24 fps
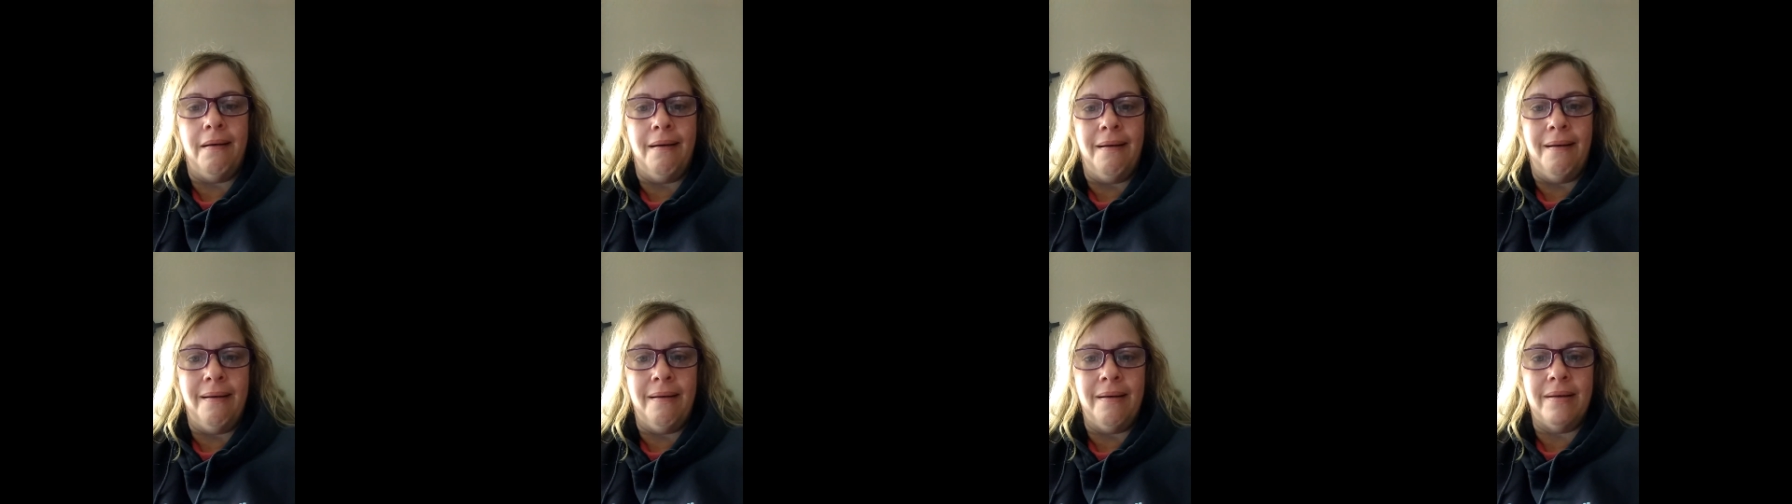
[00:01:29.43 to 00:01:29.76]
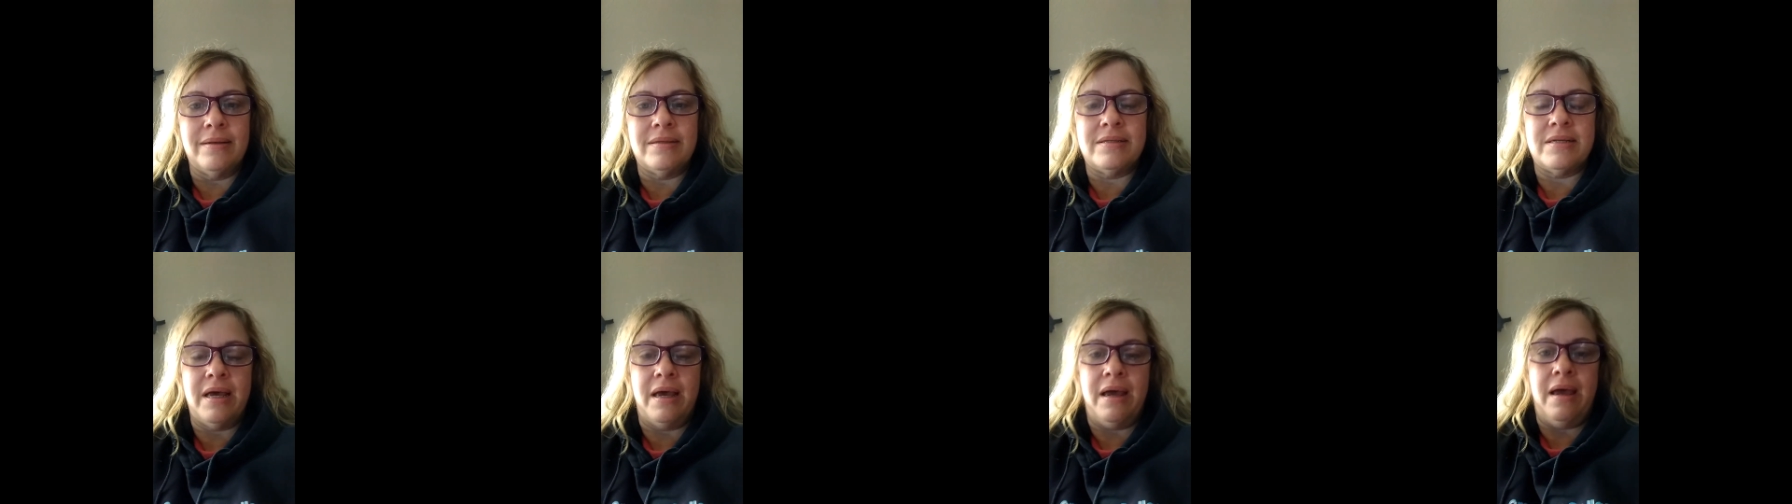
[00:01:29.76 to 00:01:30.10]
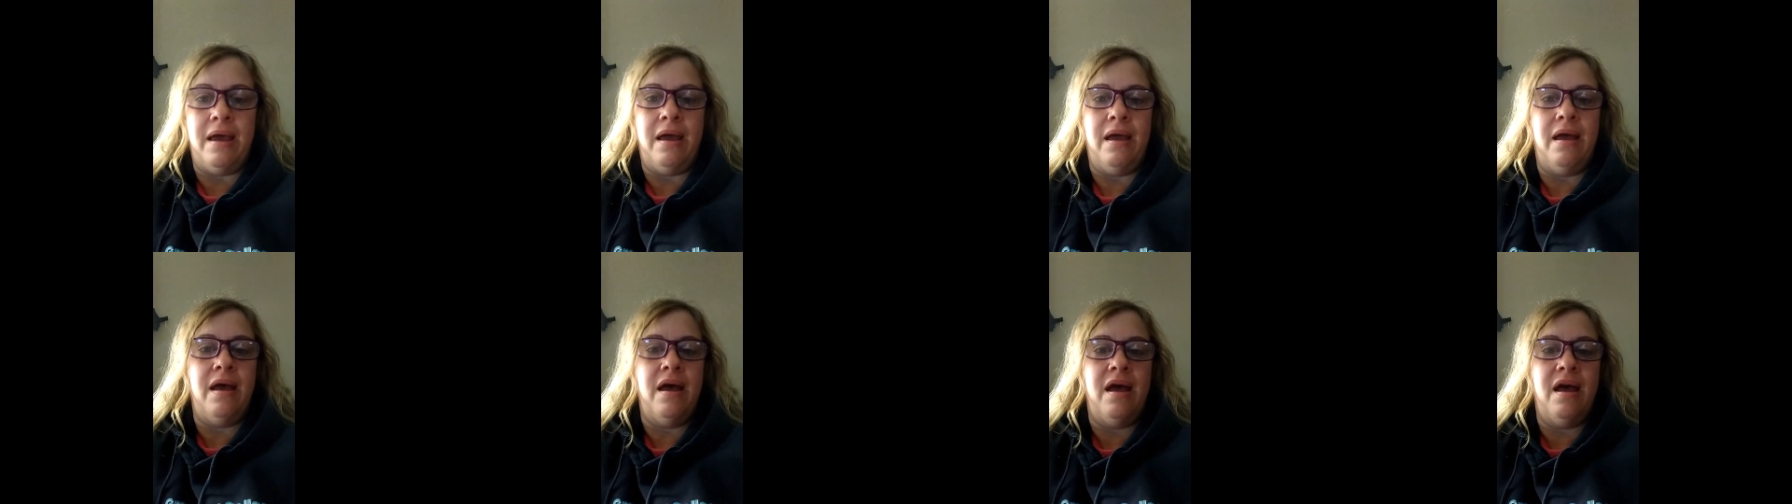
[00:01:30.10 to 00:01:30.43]
all
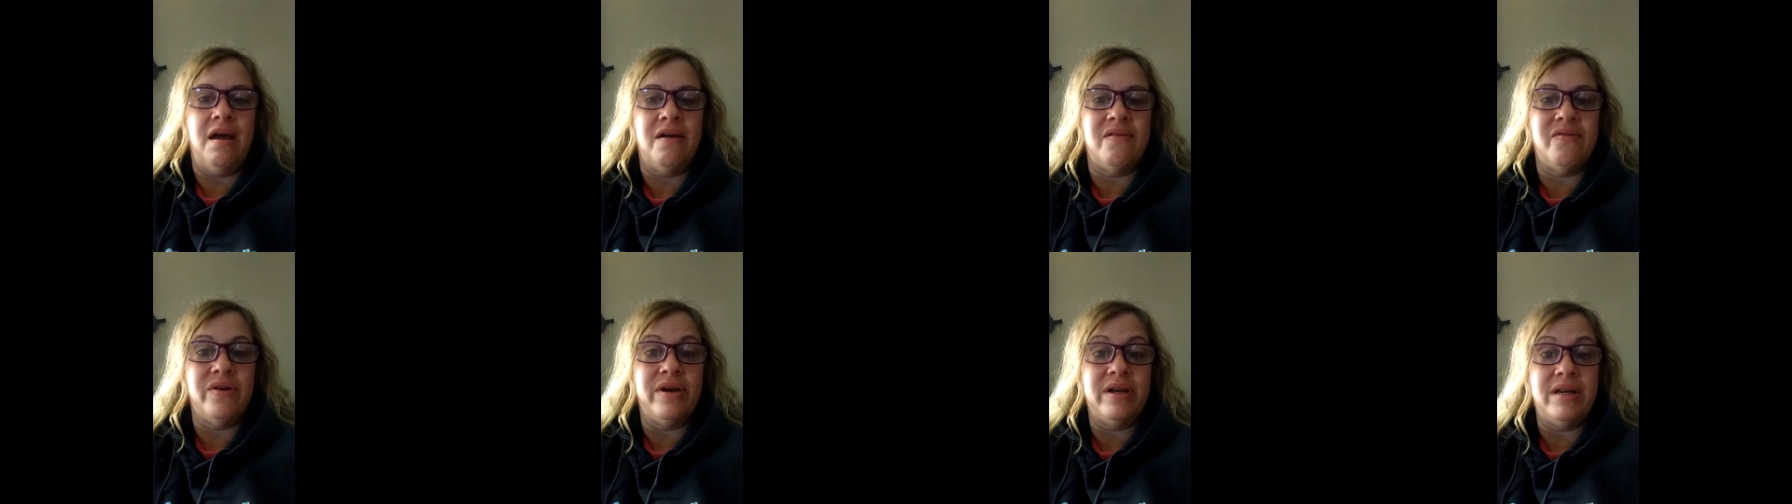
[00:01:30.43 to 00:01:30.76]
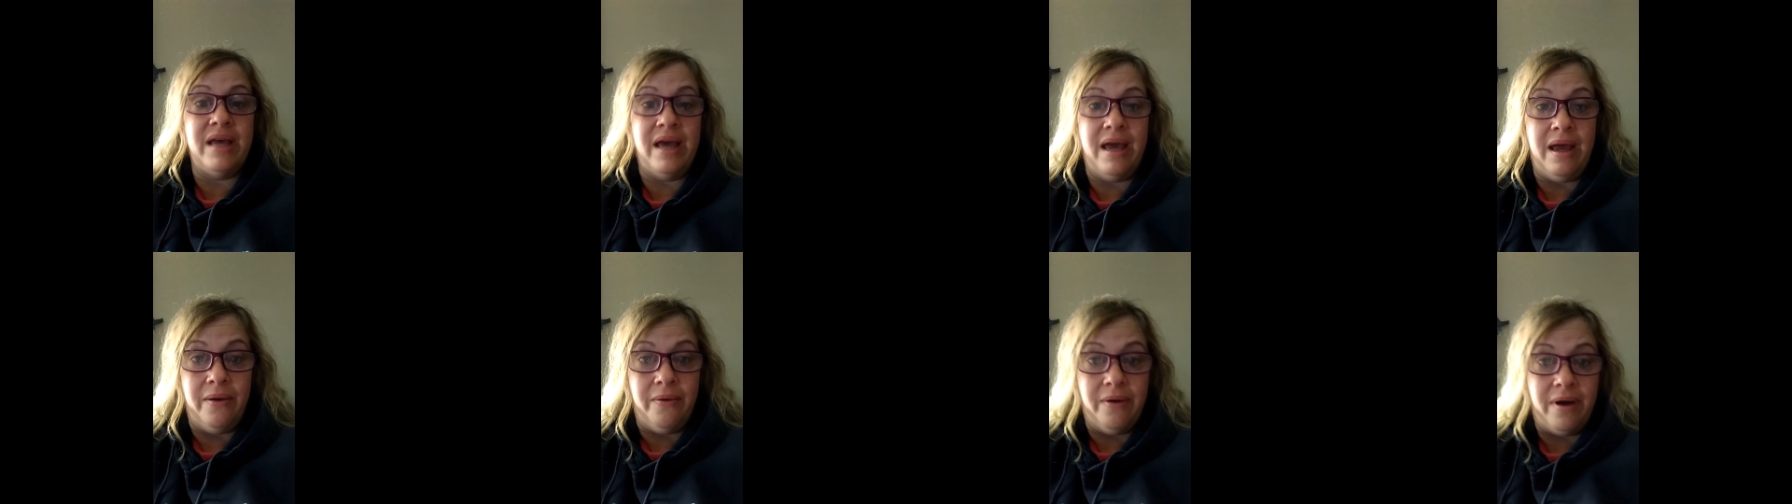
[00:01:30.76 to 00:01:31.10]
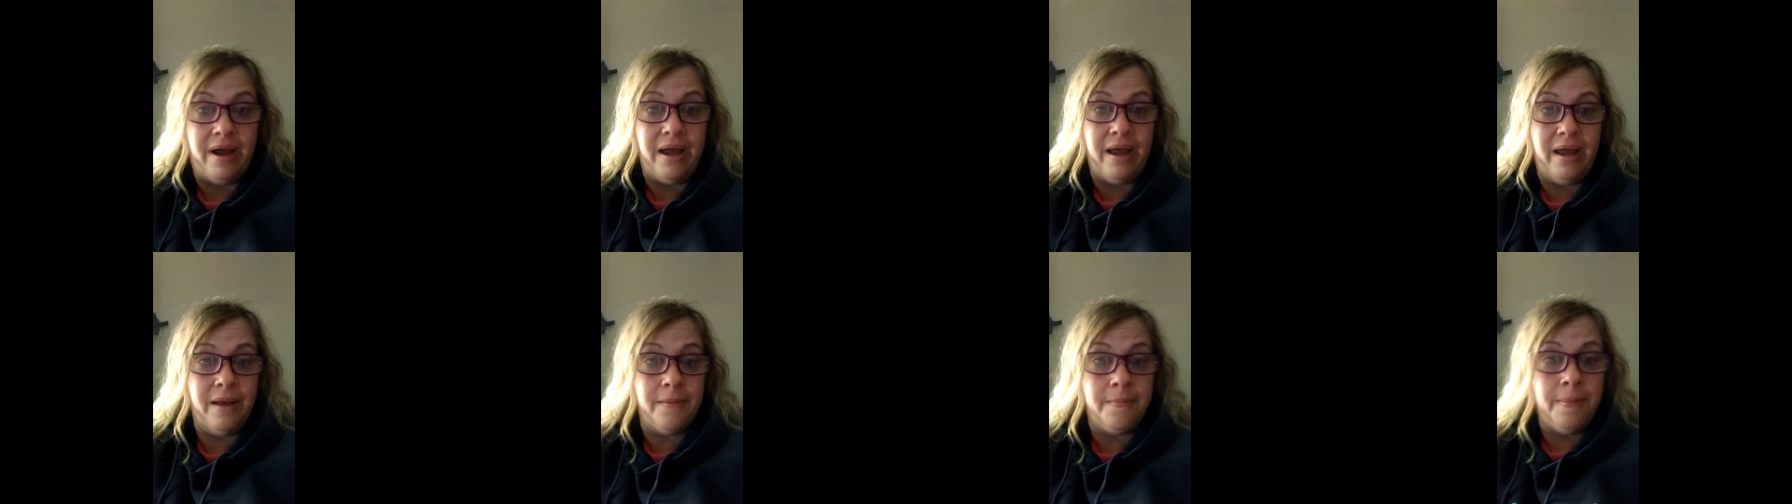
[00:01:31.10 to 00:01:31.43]
day, every day,
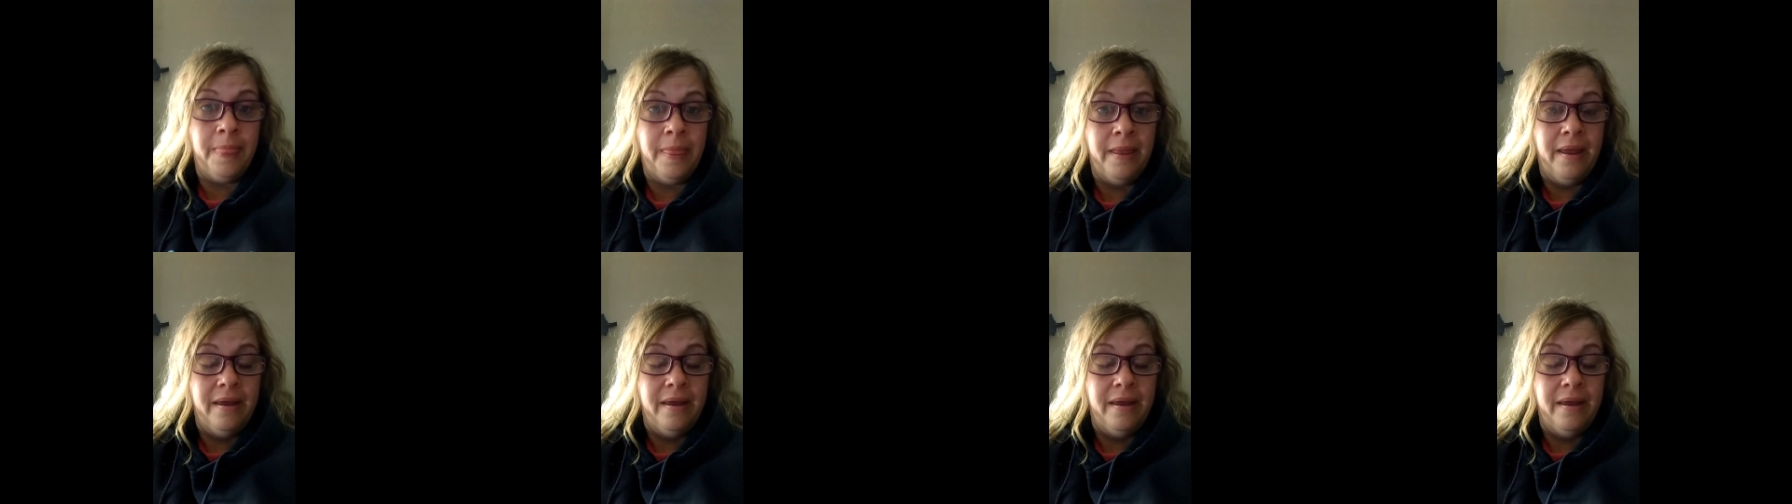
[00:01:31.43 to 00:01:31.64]
right?